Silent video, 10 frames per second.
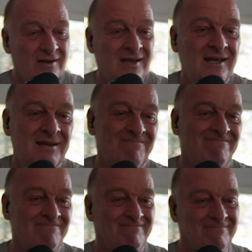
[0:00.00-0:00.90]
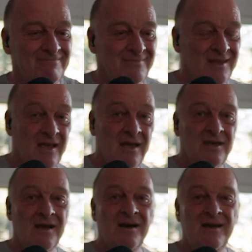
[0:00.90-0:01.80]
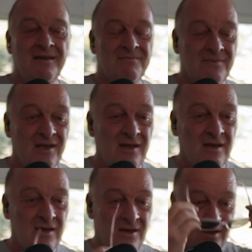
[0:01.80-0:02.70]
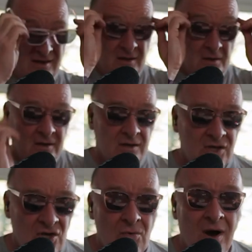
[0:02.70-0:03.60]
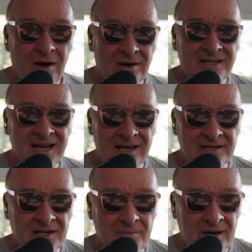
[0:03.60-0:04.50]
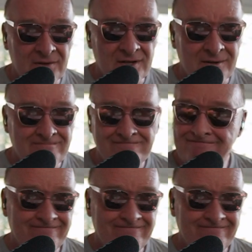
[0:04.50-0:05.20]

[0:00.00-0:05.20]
look, Guy, you are a talented composer.